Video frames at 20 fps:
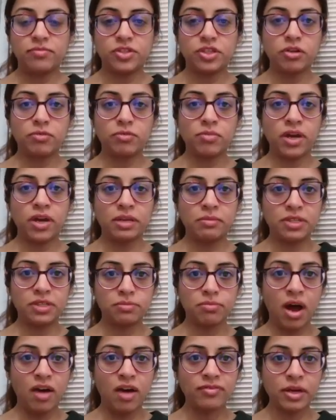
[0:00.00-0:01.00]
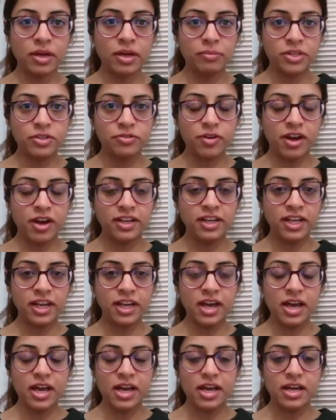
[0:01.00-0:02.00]
So my name is Bhawna
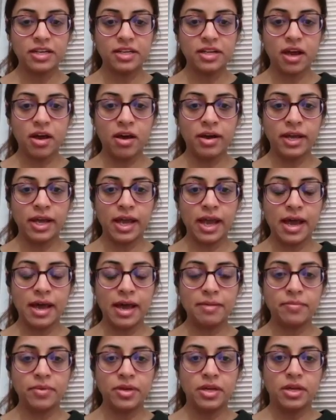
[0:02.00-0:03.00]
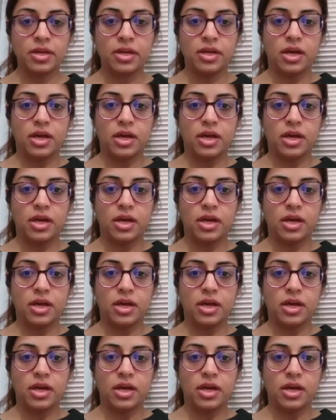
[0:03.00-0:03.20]
Brijwani, and I am